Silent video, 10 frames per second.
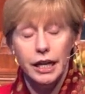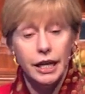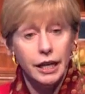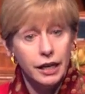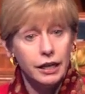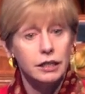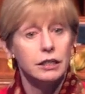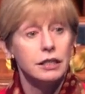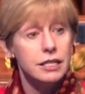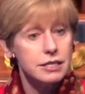and
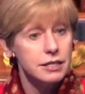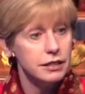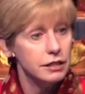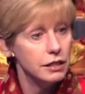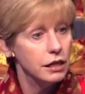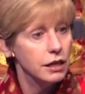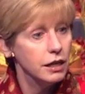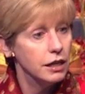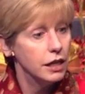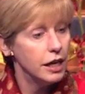listen.
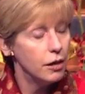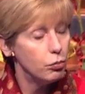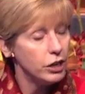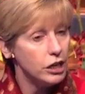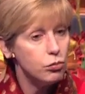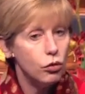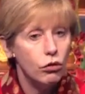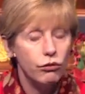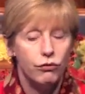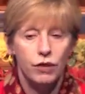And
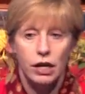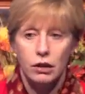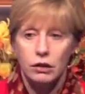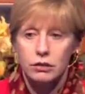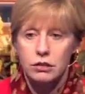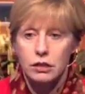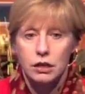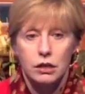people felt